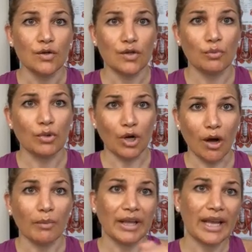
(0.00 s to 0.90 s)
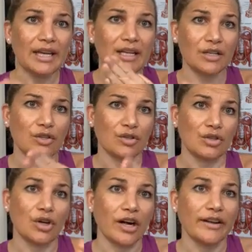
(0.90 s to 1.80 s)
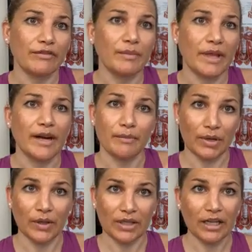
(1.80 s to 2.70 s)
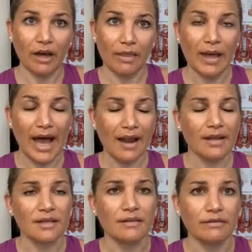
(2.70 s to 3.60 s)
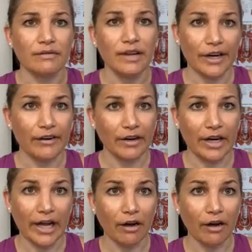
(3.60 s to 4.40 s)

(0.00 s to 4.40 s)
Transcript: super complicated, and just starting from there and building on that is very, very